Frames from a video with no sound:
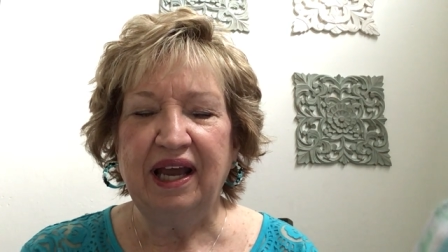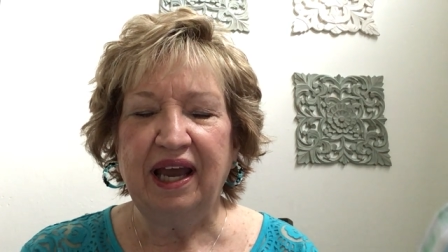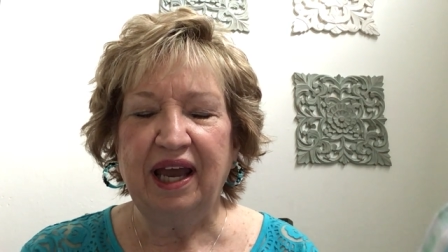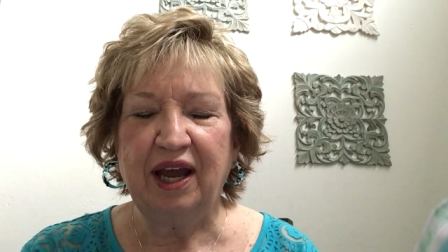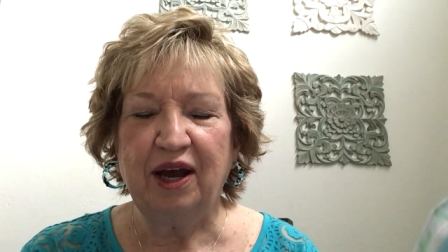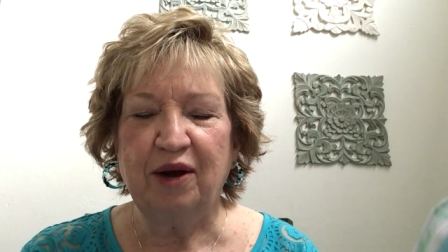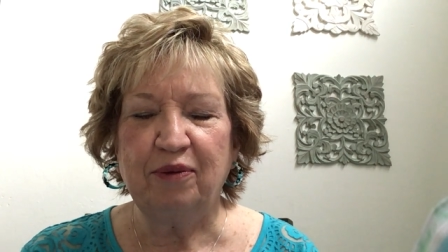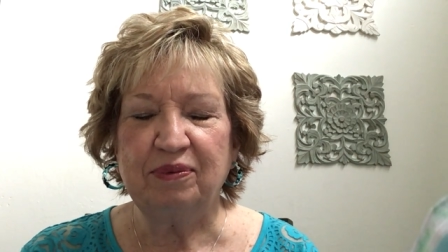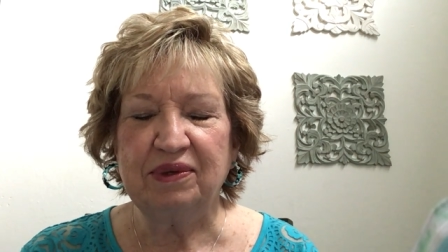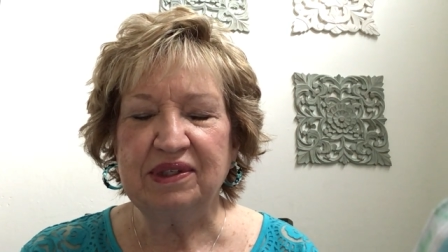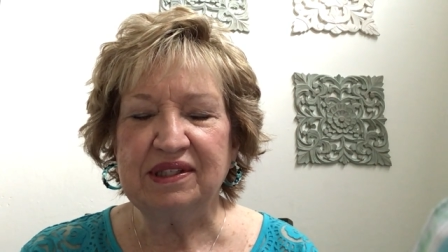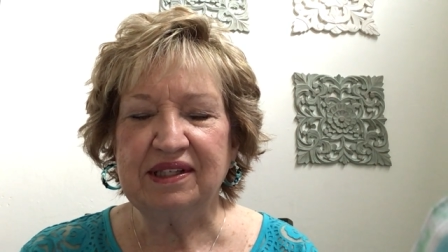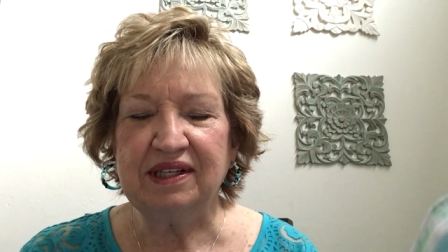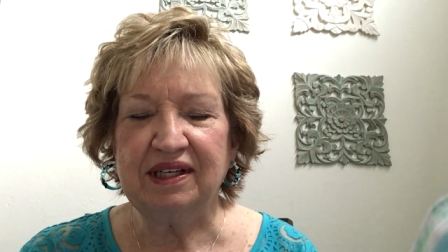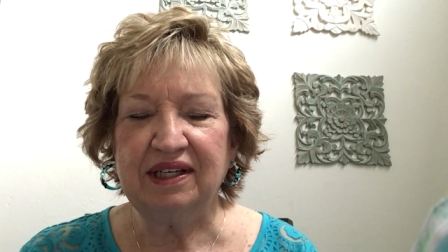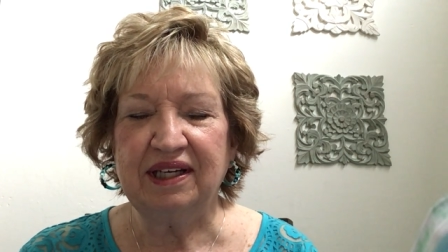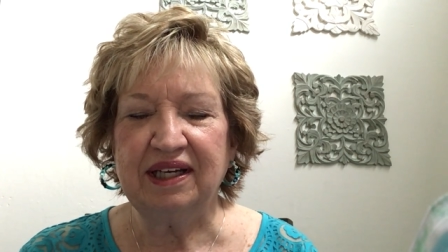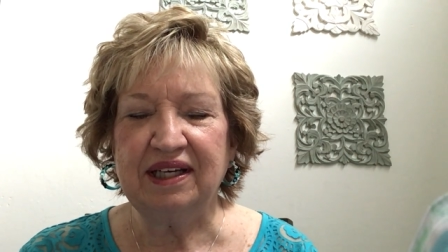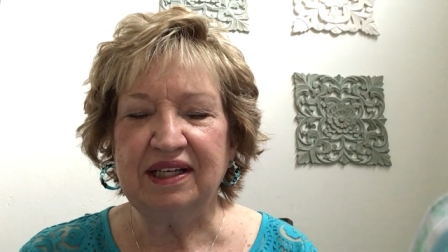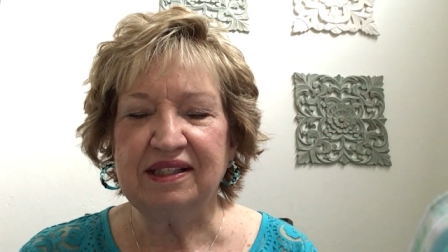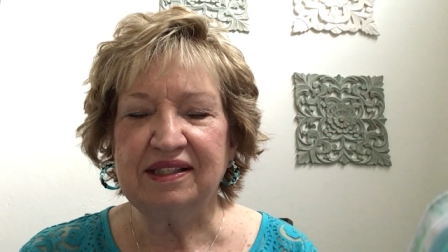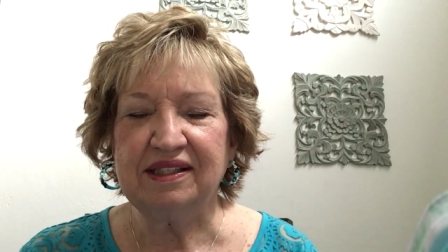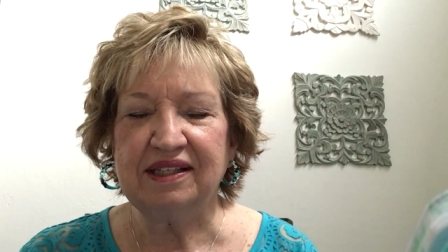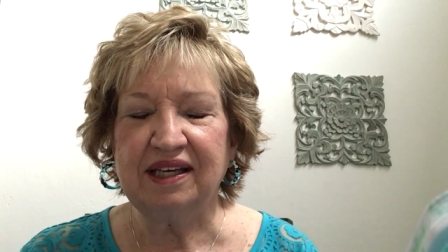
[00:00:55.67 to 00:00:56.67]
Help us and
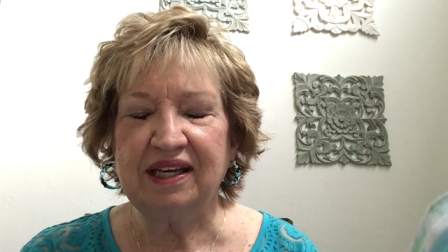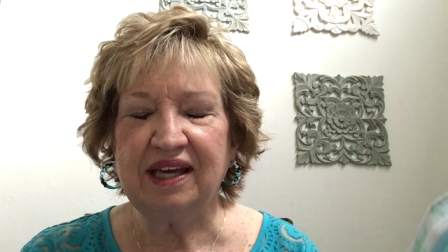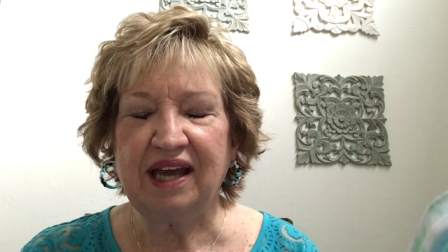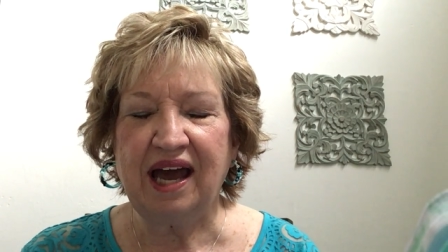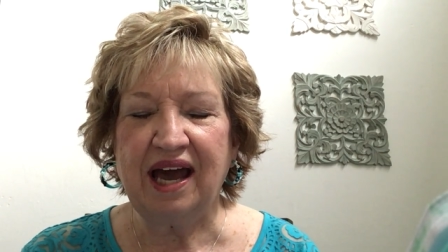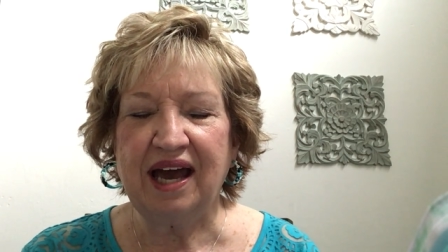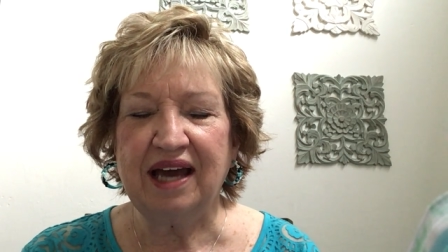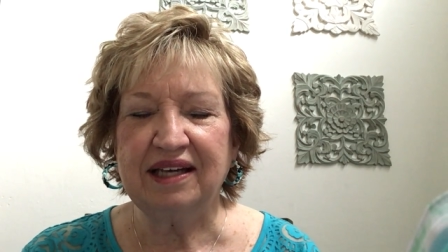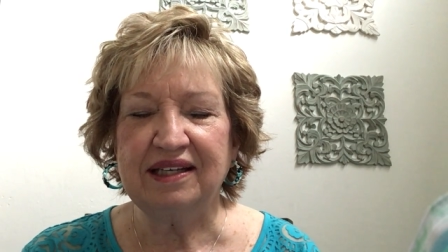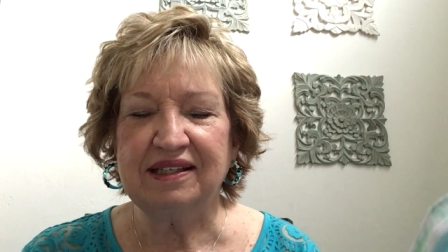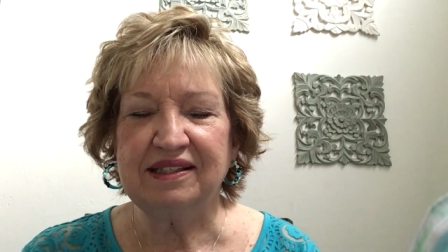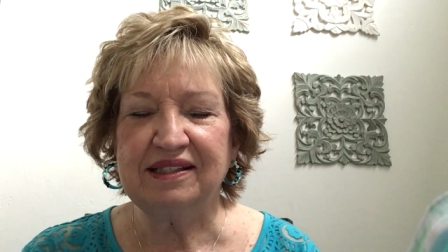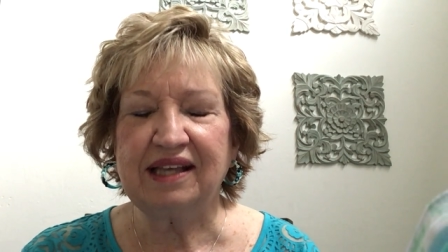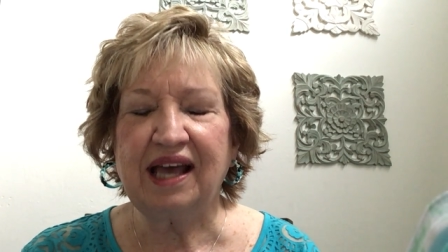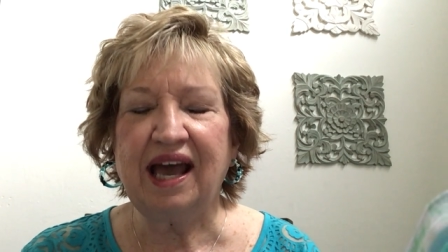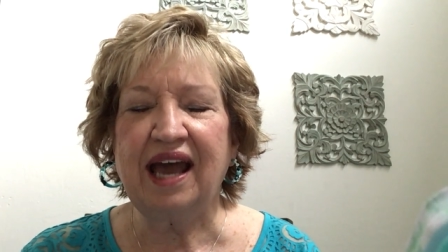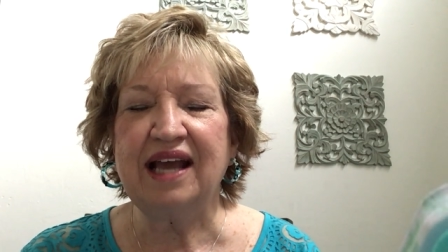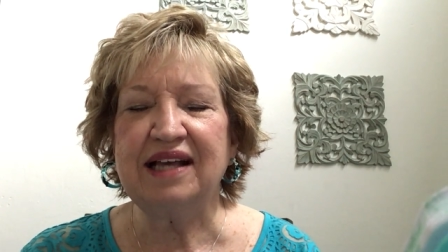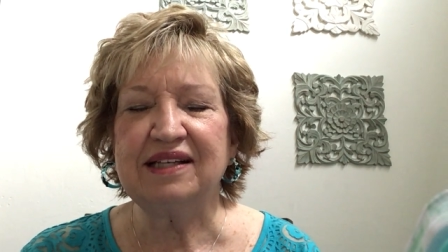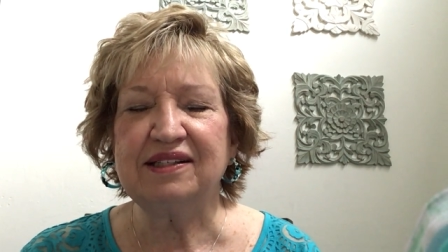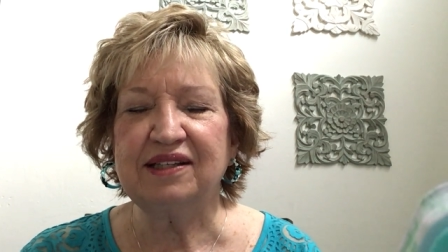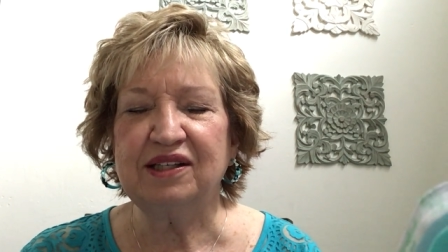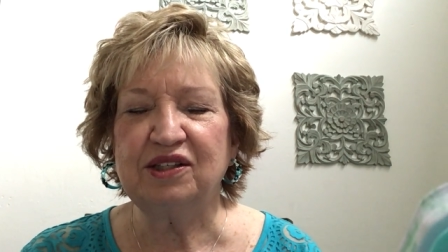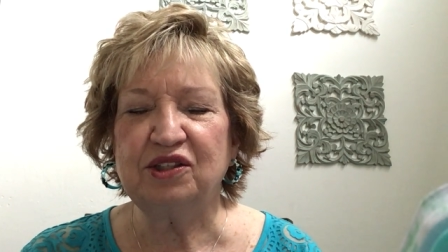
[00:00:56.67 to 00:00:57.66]
lead us and guide us. I ask